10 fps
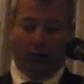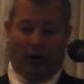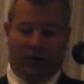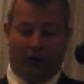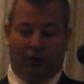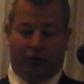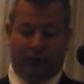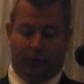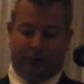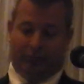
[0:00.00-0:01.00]
workers.
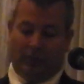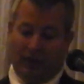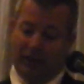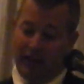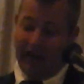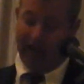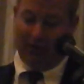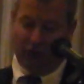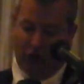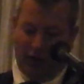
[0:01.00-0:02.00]
They had
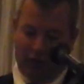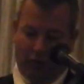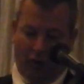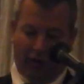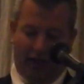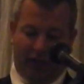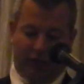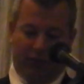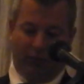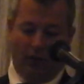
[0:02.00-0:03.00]
their share of long
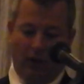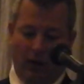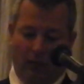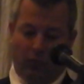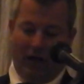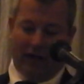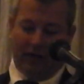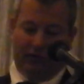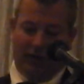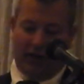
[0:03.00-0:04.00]
nights.
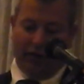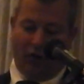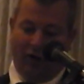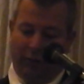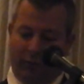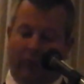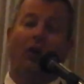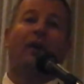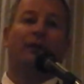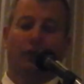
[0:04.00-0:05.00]
Practice days off were
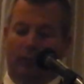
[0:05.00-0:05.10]
far and few